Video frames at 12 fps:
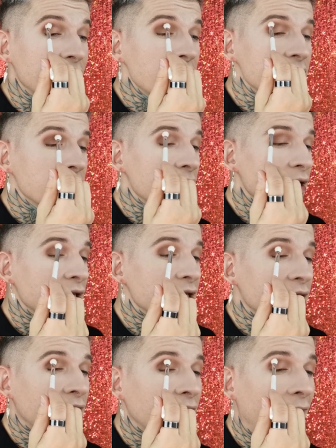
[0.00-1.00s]
even
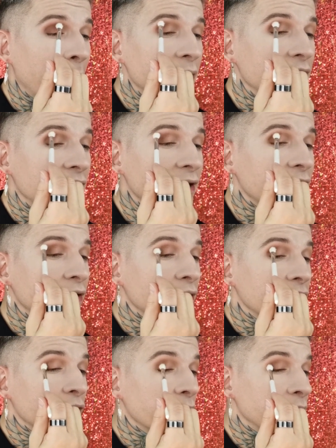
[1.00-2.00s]
it can happen even
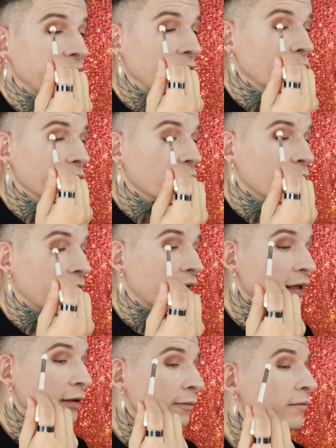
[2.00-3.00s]
if you're playing with
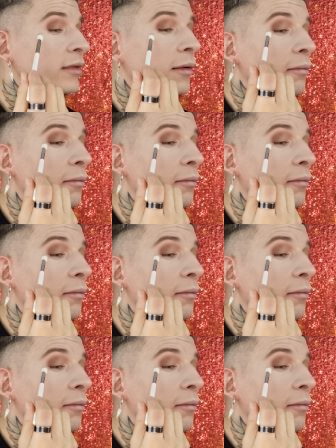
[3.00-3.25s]
one